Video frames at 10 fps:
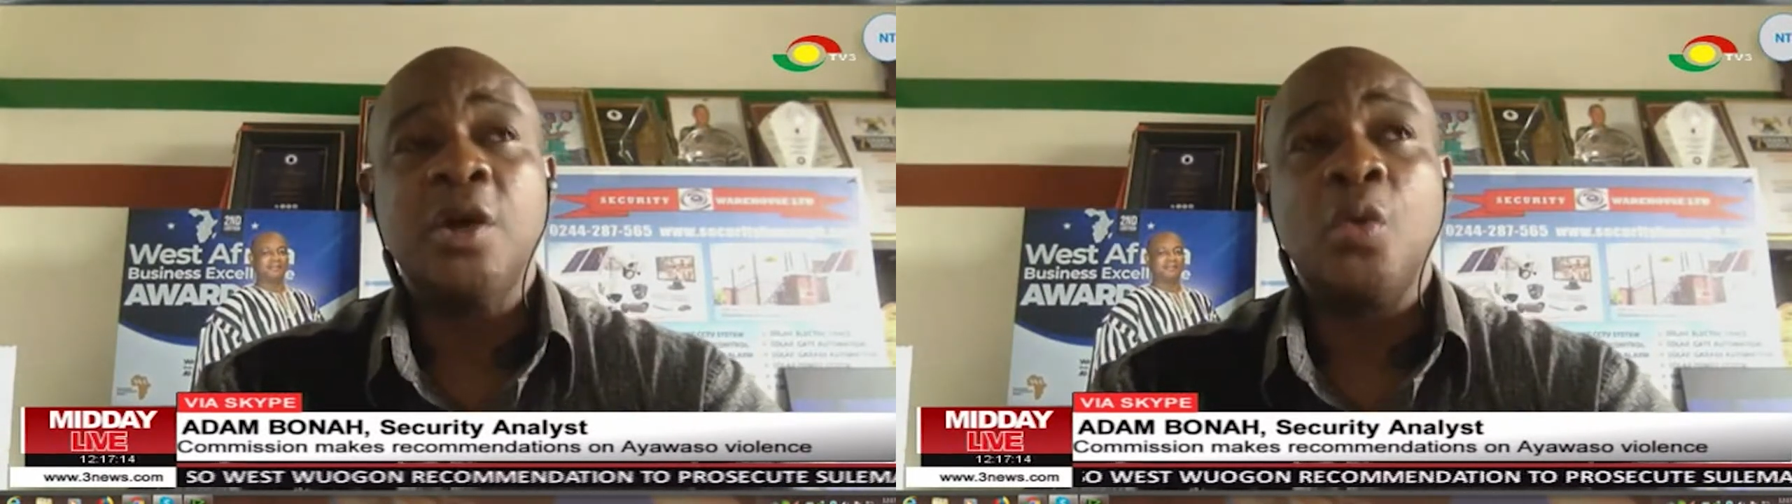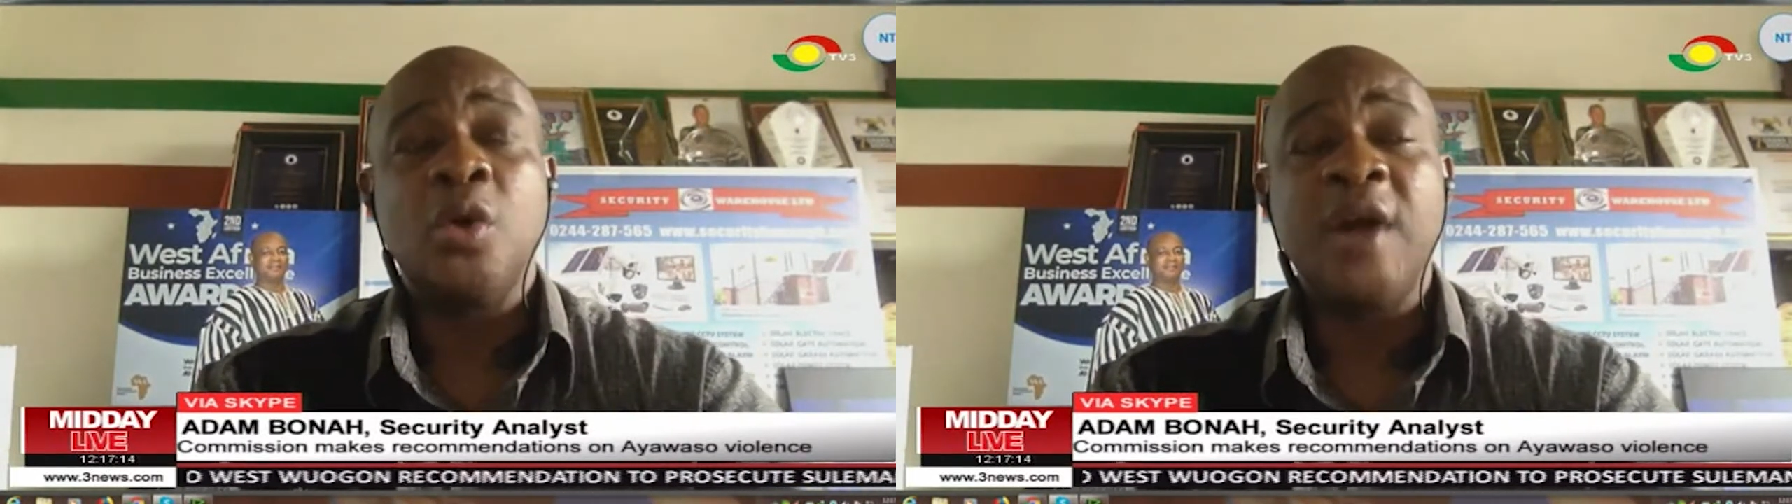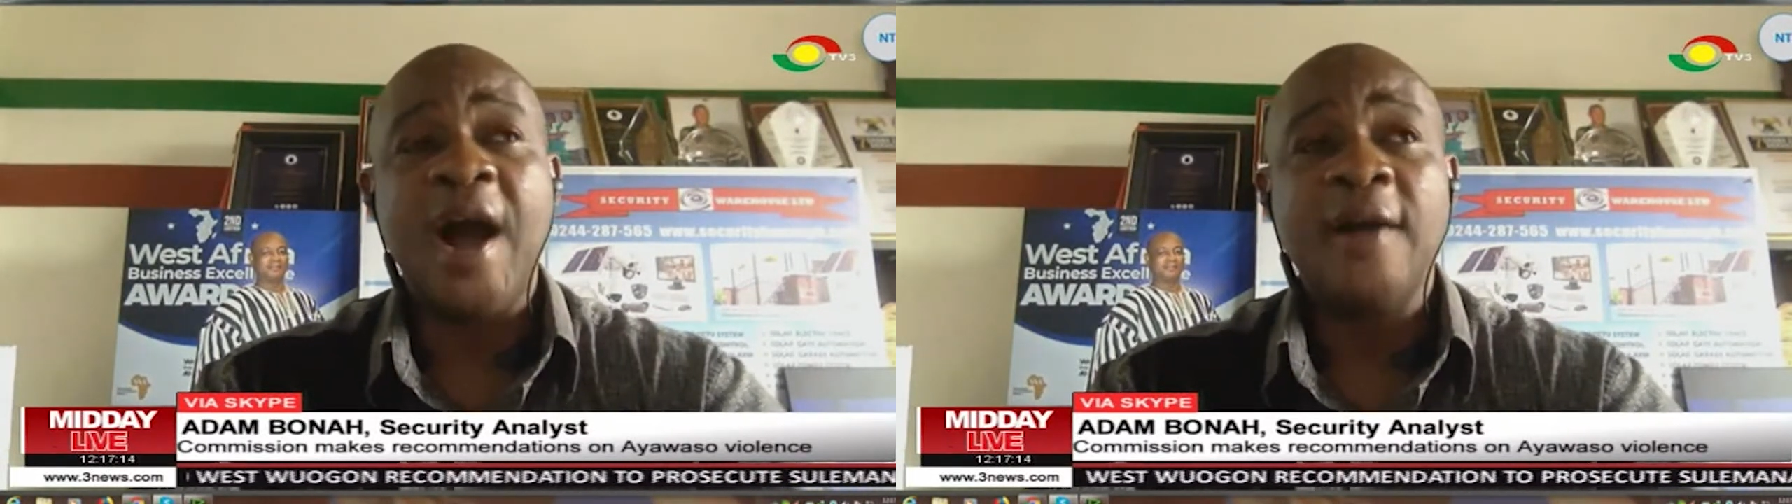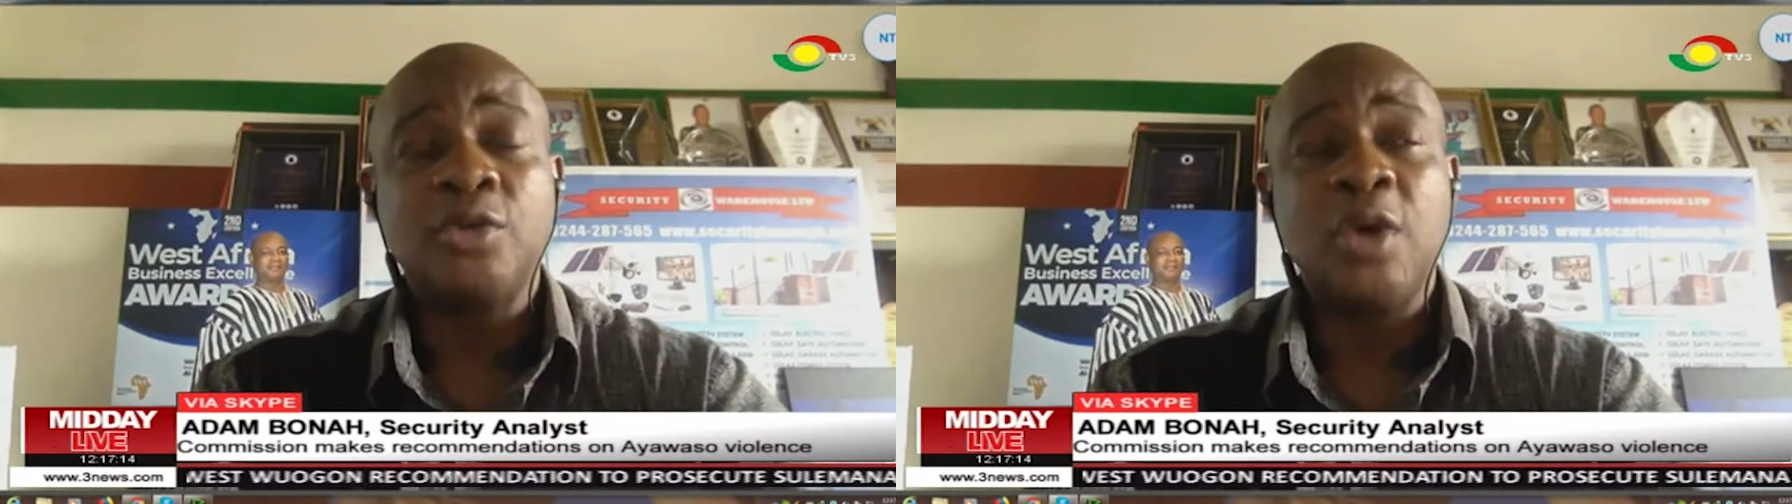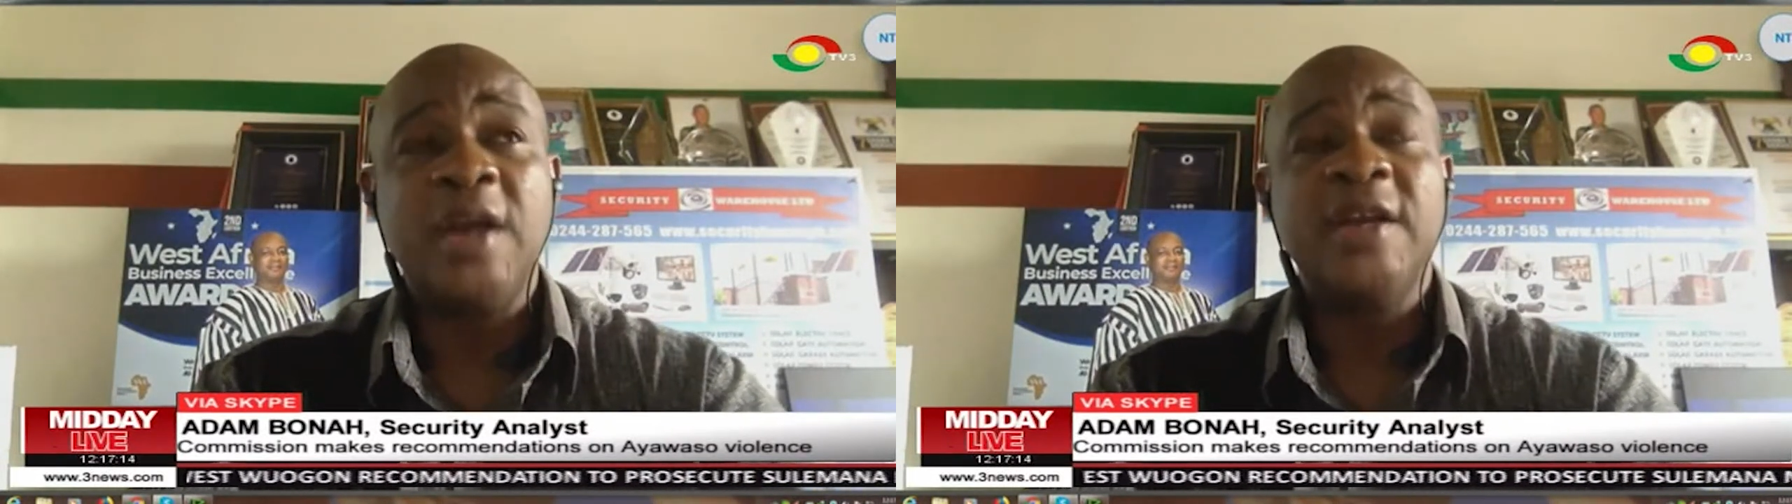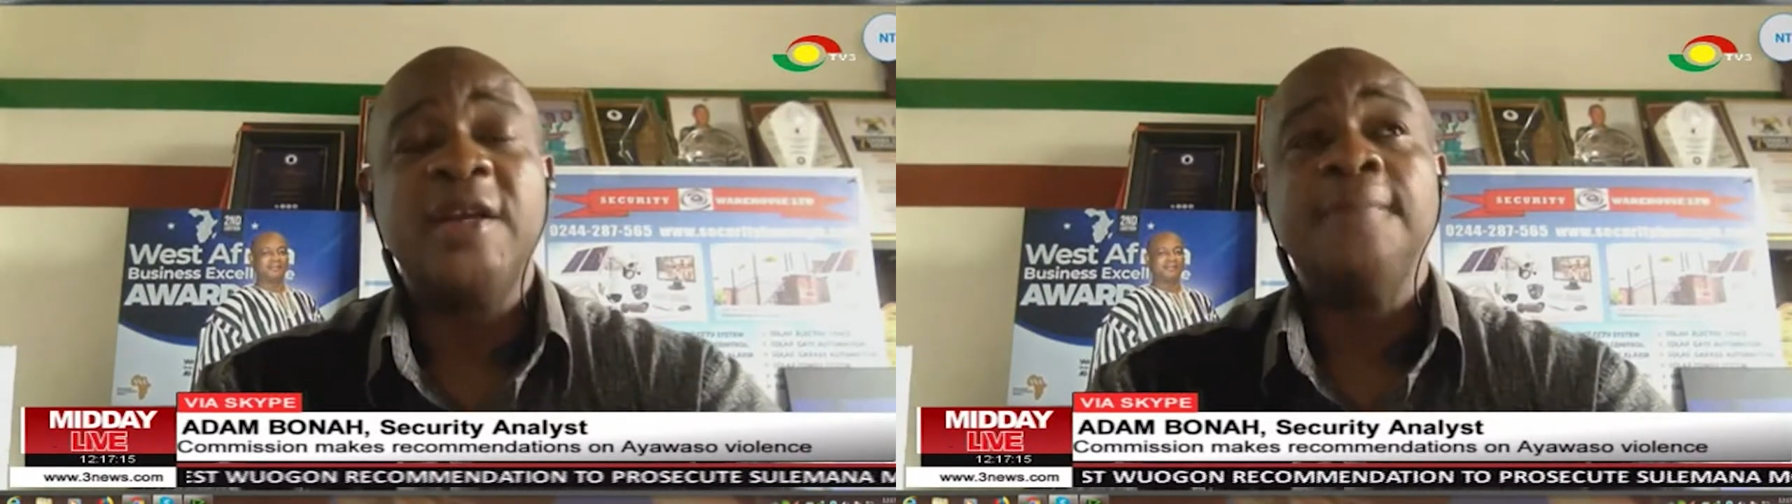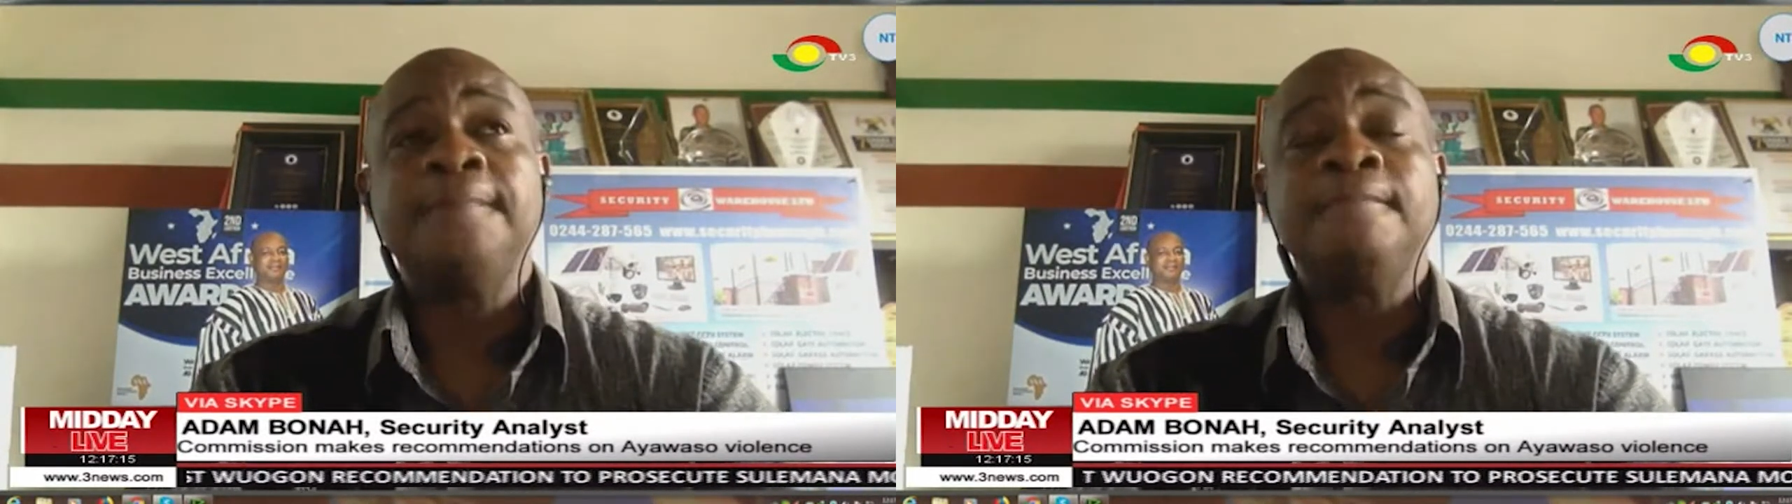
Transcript: would actually